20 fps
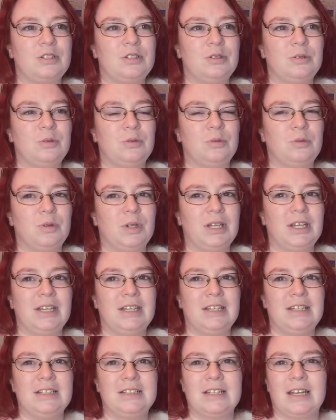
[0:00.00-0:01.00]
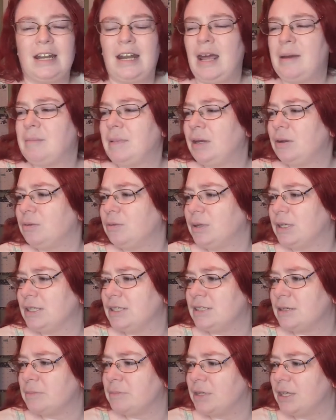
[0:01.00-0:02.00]
to eat, and I might
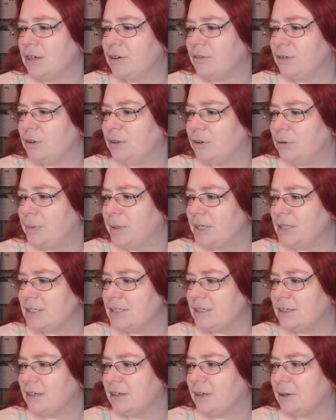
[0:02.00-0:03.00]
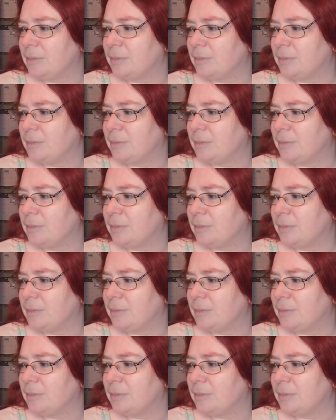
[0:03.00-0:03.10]
read something for a little bit,